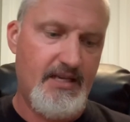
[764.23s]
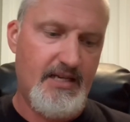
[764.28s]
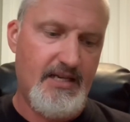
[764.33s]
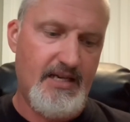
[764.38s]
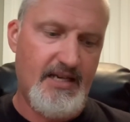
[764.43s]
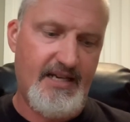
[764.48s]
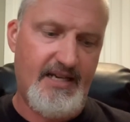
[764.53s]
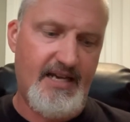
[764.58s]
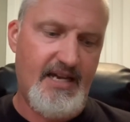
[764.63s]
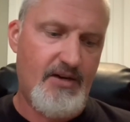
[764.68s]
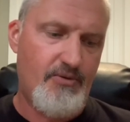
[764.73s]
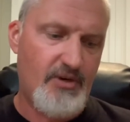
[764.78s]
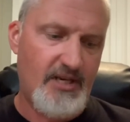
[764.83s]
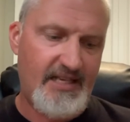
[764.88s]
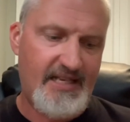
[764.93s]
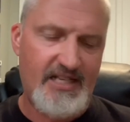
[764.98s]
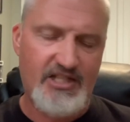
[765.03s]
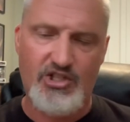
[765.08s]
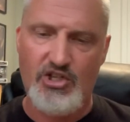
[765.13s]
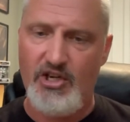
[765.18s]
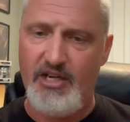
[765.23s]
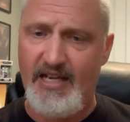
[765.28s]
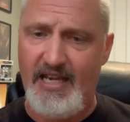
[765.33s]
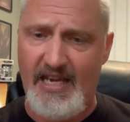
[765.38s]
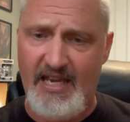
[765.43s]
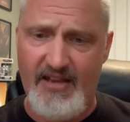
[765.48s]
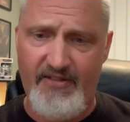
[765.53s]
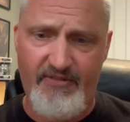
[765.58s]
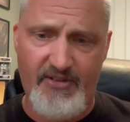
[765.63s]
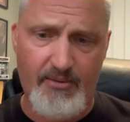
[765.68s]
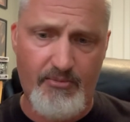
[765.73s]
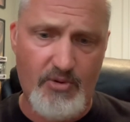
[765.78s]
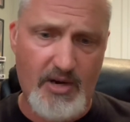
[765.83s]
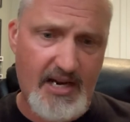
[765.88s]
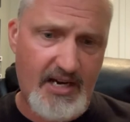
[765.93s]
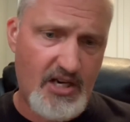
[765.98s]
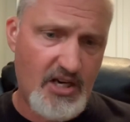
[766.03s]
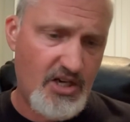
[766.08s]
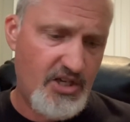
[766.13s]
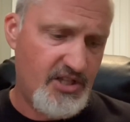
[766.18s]
Again, released on A F M
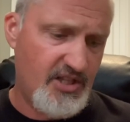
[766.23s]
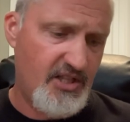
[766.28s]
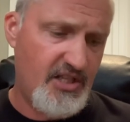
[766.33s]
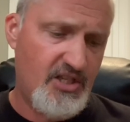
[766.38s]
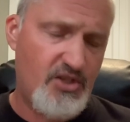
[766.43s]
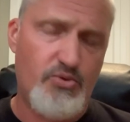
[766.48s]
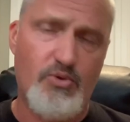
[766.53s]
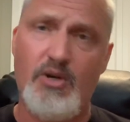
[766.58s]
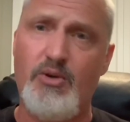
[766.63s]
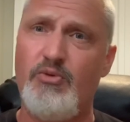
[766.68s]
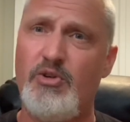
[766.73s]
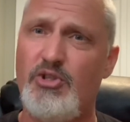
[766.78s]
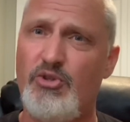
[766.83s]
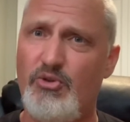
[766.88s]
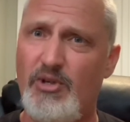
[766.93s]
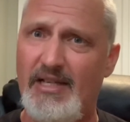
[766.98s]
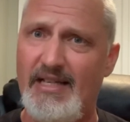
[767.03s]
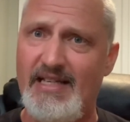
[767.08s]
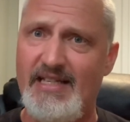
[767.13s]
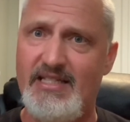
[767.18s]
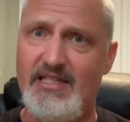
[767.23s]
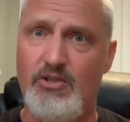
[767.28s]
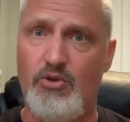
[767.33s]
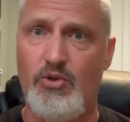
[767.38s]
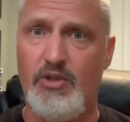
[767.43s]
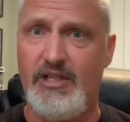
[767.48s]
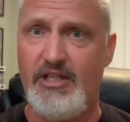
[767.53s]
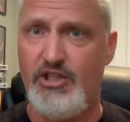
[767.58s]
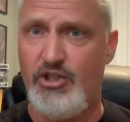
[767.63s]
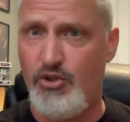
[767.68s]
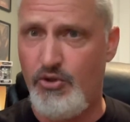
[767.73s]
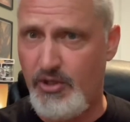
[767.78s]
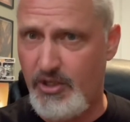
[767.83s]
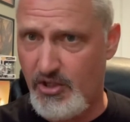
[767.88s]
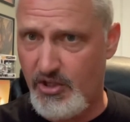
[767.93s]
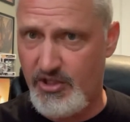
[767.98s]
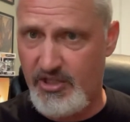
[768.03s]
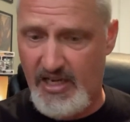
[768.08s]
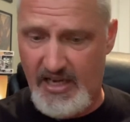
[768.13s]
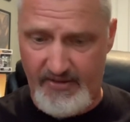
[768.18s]
Records, and this one was released only two
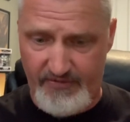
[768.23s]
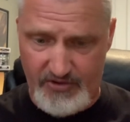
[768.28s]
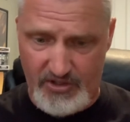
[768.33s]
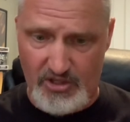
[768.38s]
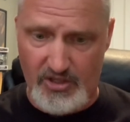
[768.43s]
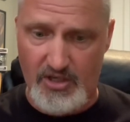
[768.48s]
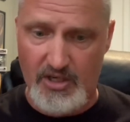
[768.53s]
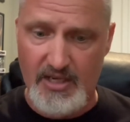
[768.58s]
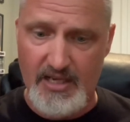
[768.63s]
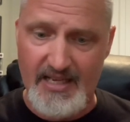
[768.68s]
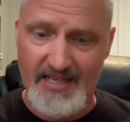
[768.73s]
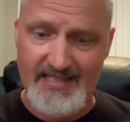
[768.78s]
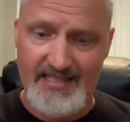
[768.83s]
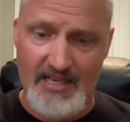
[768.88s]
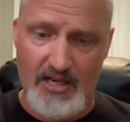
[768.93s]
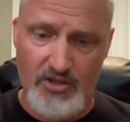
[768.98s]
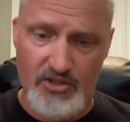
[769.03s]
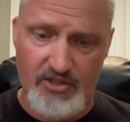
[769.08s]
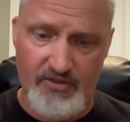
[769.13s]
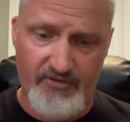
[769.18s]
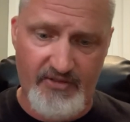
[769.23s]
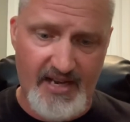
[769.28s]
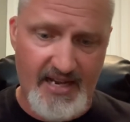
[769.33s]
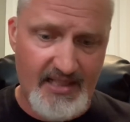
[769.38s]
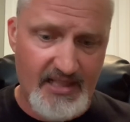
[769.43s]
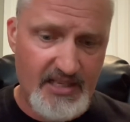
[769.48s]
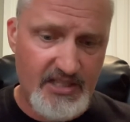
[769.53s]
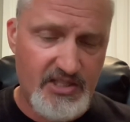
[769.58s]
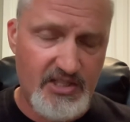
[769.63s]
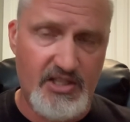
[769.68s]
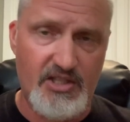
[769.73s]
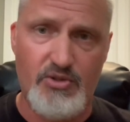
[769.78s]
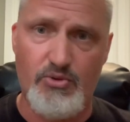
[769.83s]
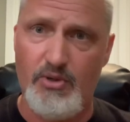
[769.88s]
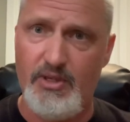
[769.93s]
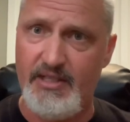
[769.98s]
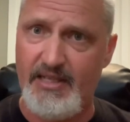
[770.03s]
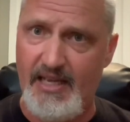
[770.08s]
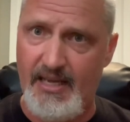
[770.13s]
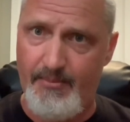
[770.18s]
years after Sounds of Violence. This
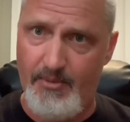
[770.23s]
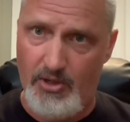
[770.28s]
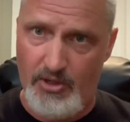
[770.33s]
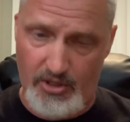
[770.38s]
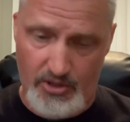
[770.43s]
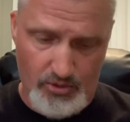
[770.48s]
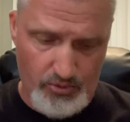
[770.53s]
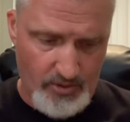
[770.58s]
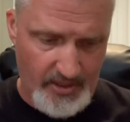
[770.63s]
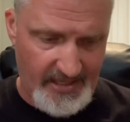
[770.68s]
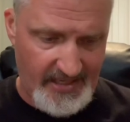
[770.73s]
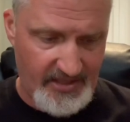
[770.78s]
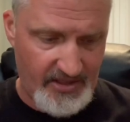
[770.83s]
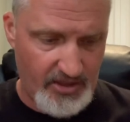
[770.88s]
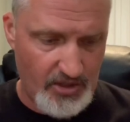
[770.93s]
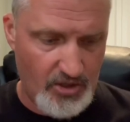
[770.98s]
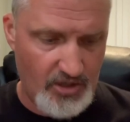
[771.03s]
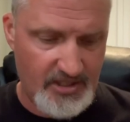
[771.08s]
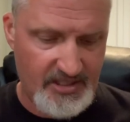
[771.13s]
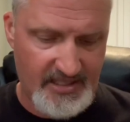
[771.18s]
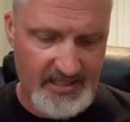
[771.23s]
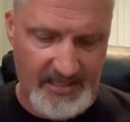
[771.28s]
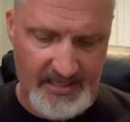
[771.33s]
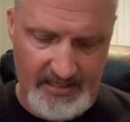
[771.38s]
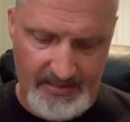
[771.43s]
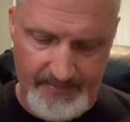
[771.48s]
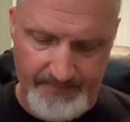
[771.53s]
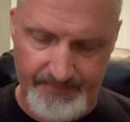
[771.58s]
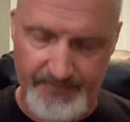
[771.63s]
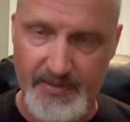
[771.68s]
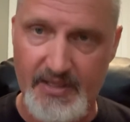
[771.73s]
one came out in twenty thirteen.